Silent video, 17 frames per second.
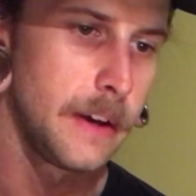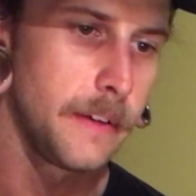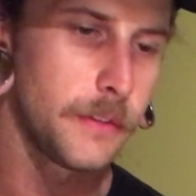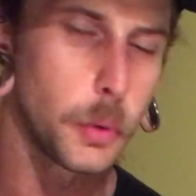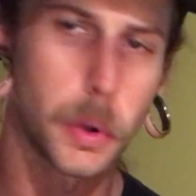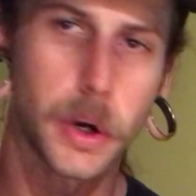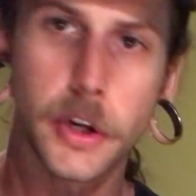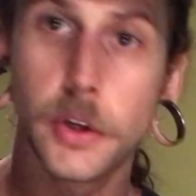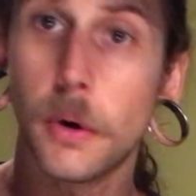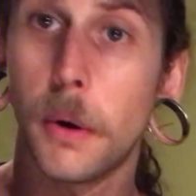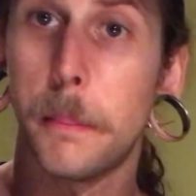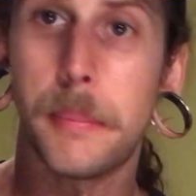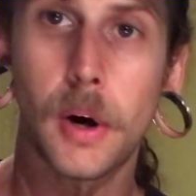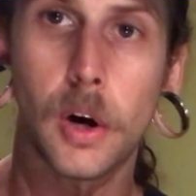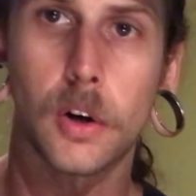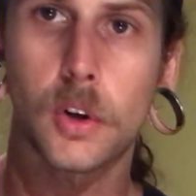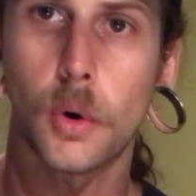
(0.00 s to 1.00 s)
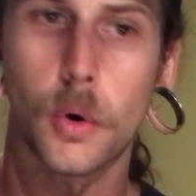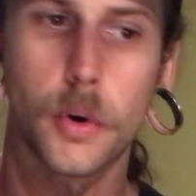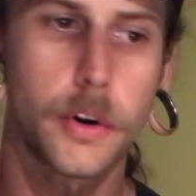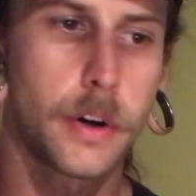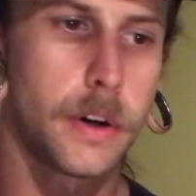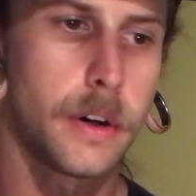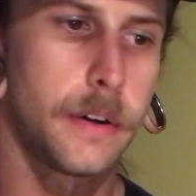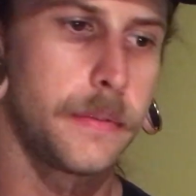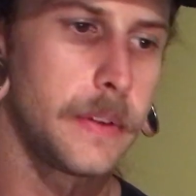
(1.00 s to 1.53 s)
If you want to do a bulk
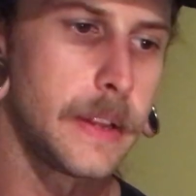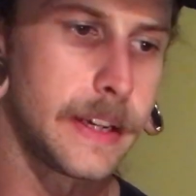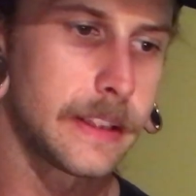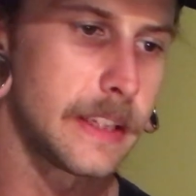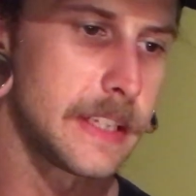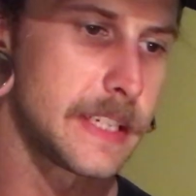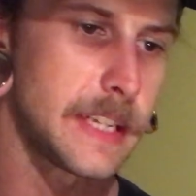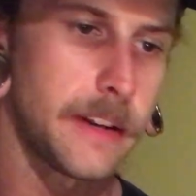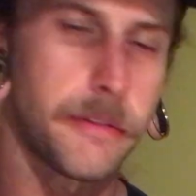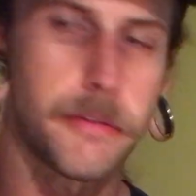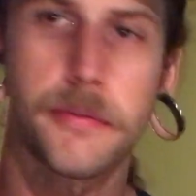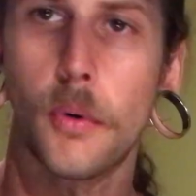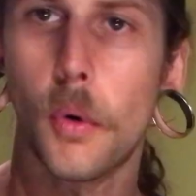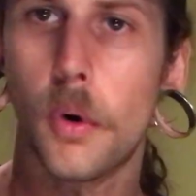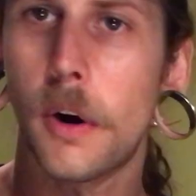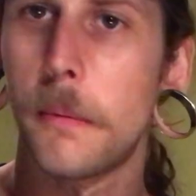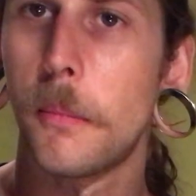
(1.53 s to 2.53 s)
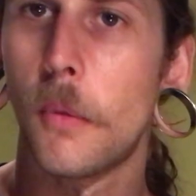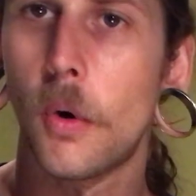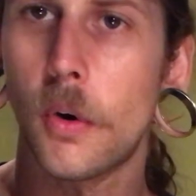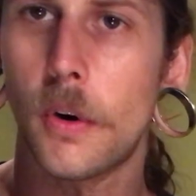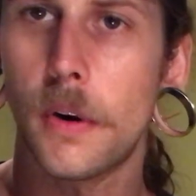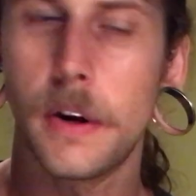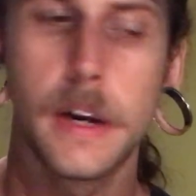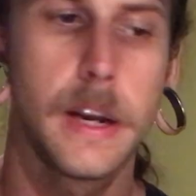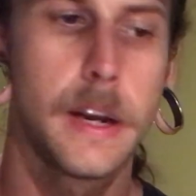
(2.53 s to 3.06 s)
order of, like, let's say 4 or
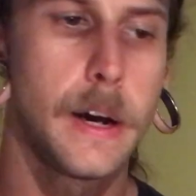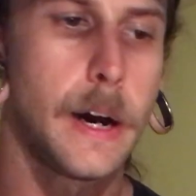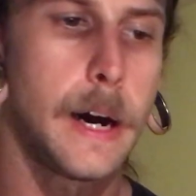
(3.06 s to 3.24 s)
more,